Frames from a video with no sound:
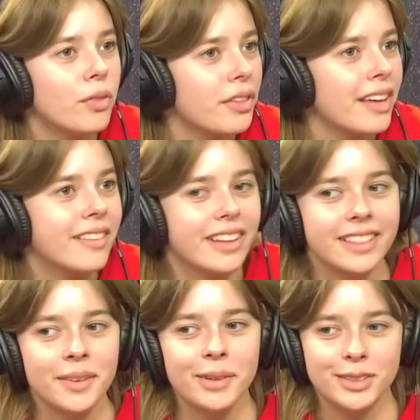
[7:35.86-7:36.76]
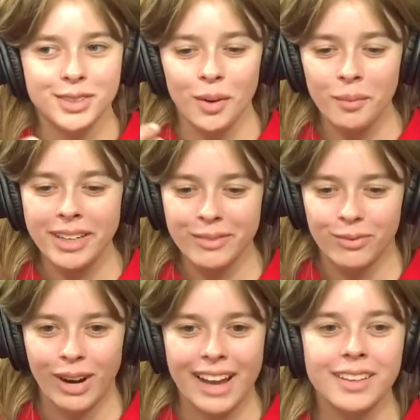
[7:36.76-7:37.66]
thing. Like there were so many
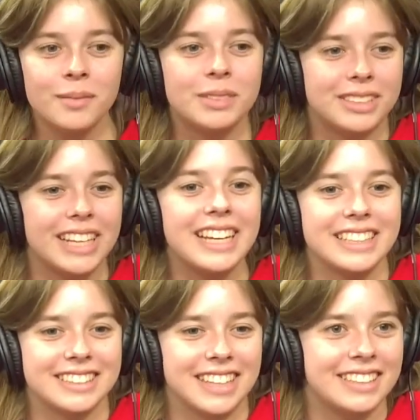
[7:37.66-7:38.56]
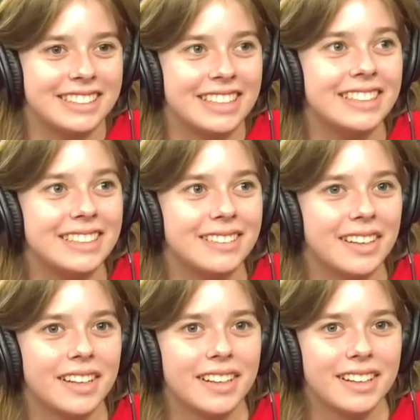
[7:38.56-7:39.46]
random scenes that didn't,
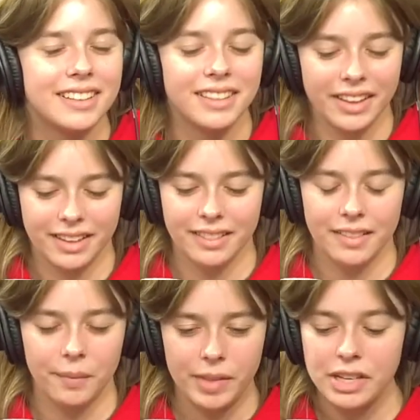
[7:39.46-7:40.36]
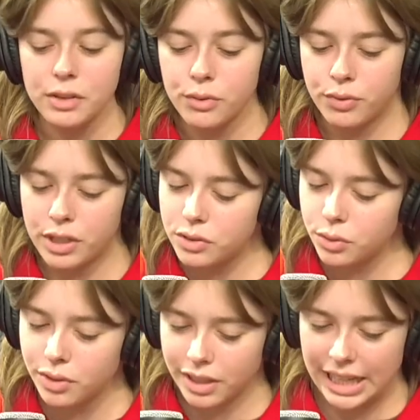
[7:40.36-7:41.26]
like
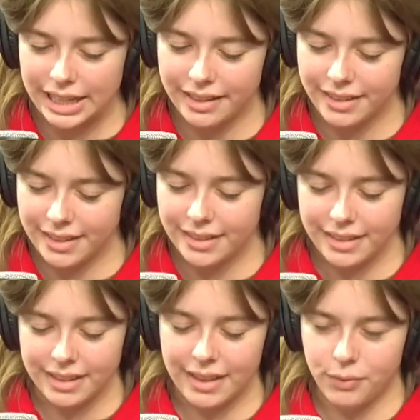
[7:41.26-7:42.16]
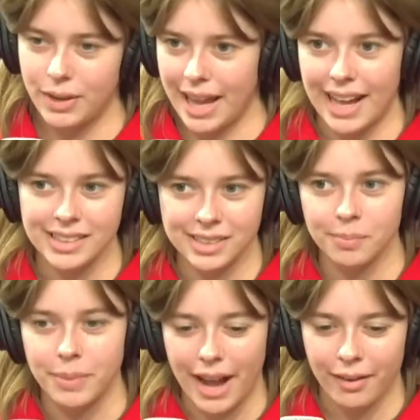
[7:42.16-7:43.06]
individually if we had
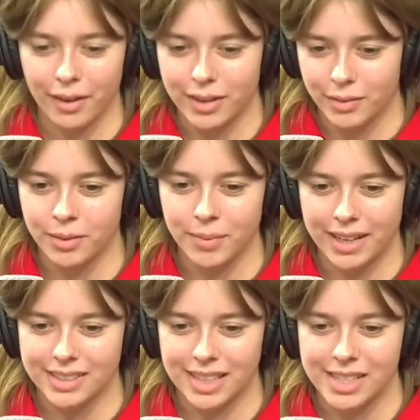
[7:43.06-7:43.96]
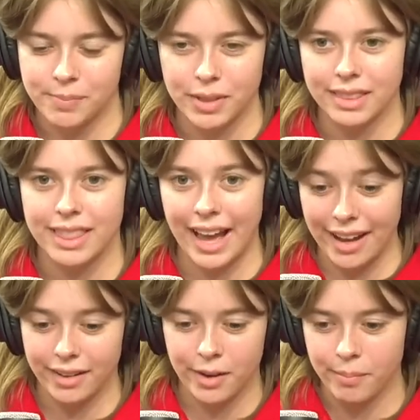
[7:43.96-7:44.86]
some background, it would make sense. But
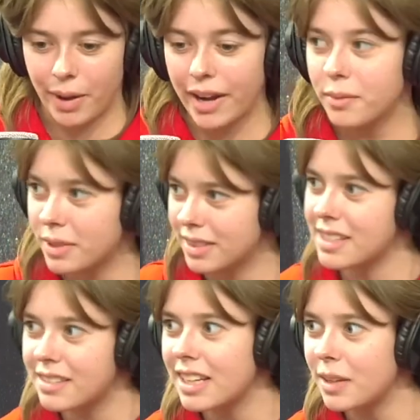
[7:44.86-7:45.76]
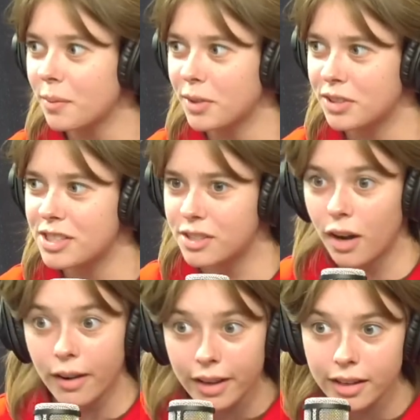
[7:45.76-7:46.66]
that mm-hmm. combined mm-hmm. with the scene where she's
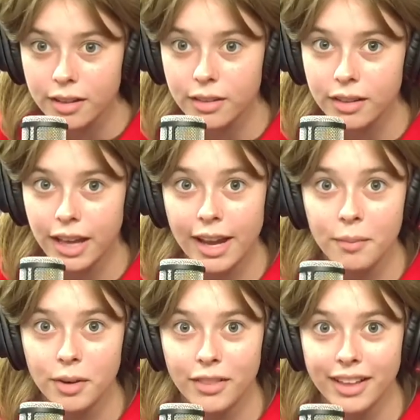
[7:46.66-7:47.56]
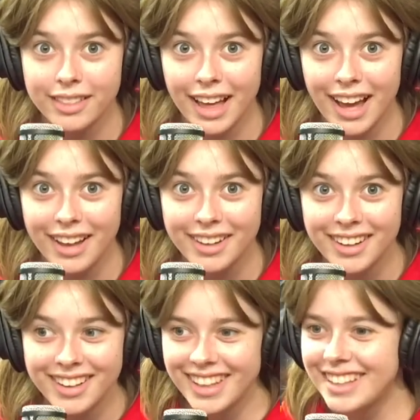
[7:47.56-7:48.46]
talking into the camera like that,
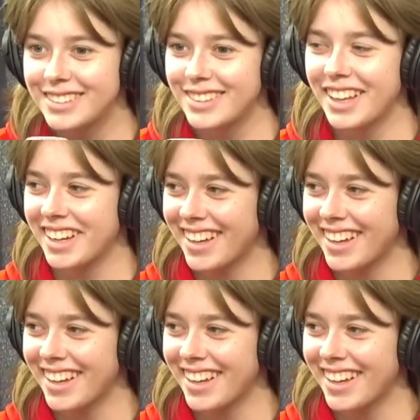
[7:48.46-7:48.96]
and like,